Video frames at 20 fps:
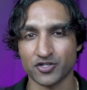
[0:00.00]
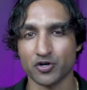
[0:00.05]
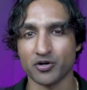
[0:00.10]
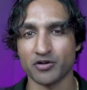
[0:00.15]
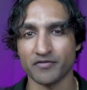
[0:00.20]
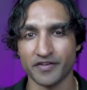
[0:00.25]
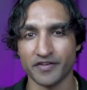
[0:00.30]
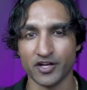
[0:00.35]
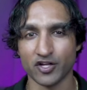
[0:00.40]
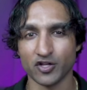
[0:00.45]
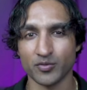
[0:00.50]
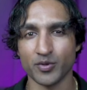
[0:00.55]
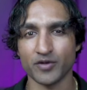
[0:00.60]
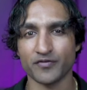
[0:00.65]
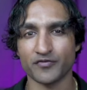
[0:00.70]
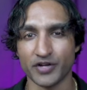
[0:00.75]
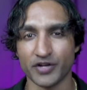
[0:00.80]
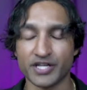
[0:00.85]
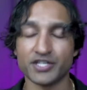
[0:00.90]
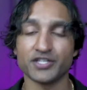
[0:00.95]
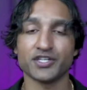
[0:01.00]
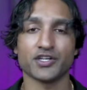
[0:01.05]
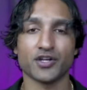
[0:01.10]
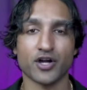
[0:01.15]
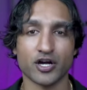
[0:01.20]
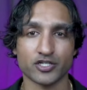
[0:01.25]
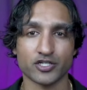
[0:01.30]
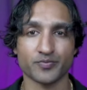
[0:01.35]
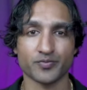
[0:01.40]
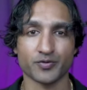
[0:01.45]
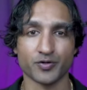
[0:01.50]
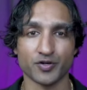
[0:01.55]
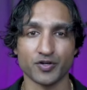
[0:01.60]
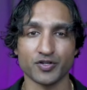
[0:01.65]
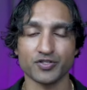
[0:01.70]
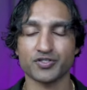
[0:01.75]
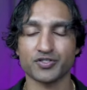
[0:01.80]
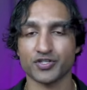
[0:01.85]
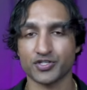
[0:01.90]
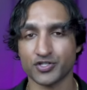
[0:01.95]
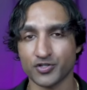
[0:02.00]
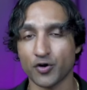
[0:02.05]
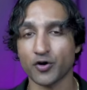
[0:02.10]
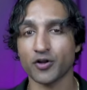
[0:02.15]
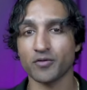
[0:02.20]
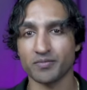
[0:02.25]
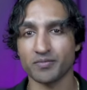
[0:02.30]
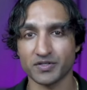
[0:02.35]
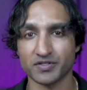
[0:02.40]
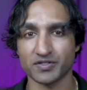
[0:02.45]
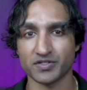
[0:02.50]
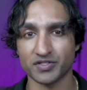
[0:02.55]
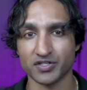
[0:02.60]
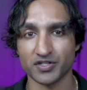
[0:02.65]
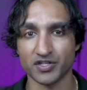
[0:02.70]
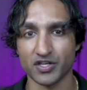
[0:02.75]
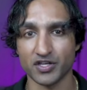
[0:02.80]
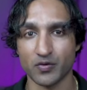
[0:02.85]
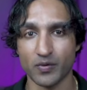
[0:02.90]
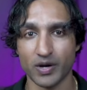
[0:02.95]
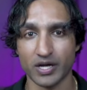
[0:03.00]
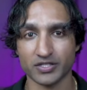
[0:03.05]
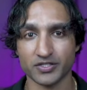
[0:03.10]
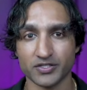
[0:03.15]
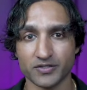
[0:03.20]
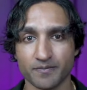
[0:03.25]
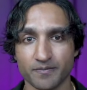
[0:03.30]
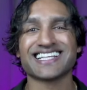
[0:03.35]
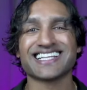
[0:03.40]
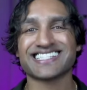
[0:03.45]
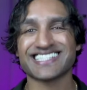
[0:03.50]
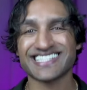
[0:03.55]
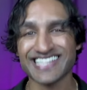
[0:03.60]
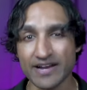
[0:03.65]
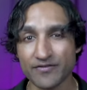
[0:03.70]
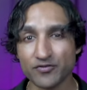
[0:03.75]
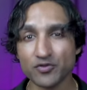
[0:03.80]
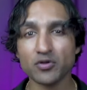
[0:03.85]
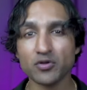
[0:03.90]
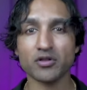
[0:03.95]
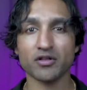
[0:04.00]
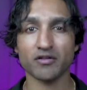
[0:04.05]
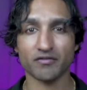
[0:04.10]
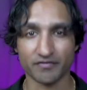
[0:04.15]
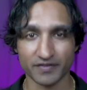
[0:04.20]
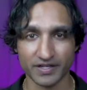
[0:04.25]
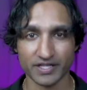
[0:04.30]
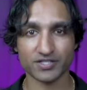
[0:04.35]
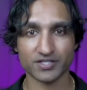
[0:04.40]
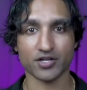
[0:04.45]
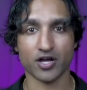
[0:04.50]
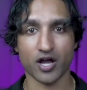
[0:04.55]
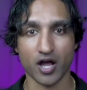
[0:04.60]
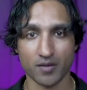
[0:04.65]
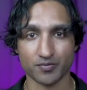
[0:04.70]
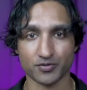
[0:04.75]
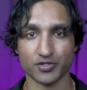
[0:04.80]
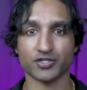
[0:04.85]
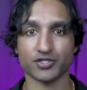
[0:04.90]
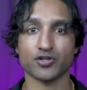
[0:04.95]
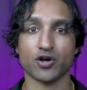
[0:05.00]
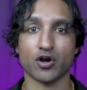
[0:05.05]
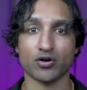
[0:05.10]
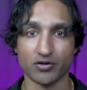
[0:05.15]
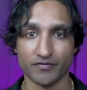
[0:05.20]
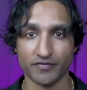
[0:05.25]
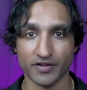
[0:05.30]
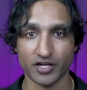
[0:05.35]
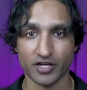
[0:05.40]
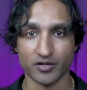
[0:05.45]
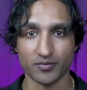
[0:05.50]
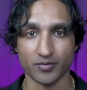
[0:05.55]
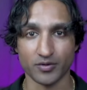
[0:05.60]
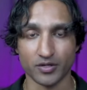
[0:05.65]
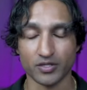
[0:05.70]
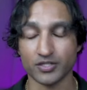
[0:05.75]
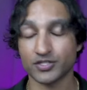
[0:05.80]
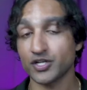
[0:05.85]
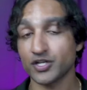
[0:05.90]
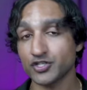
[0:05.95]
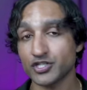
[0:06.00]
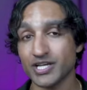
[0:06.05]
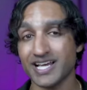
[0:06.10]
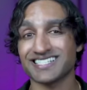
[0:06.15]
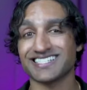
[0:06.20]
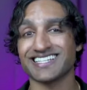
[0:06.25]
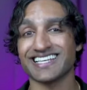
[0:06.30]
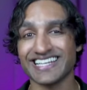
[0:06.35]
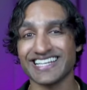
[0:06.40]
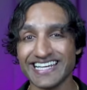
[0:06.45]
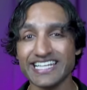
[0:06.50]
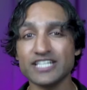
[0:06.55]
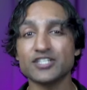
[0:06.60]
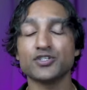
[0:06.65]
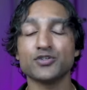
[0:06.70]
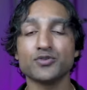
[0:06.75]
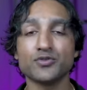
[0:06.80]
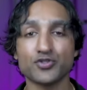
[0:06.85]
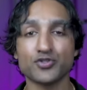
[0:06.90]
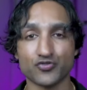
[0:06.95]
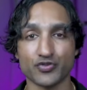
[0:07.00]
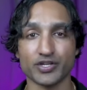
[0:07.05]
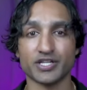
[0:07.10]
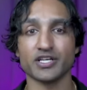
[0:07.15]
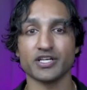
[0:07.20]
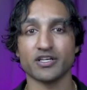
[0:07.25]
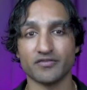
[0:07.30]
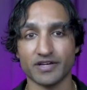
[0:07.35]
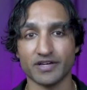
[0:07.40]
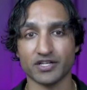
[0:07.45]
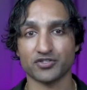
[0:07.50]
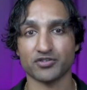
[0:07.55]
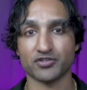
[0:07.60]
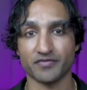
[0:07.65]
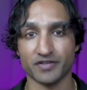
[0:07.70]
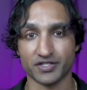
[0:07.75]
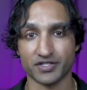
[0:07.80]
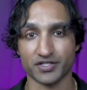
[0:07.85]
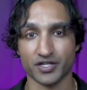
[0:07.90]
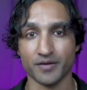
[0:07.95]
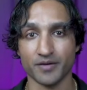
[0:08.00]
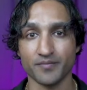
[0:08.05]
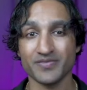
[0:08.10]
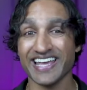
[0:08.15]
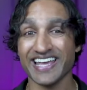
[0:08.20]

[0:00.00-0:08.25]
are available for Indian entrepreneurs to start a business in the US? Several visa options are available, such as the E2 Treaty Investor Visa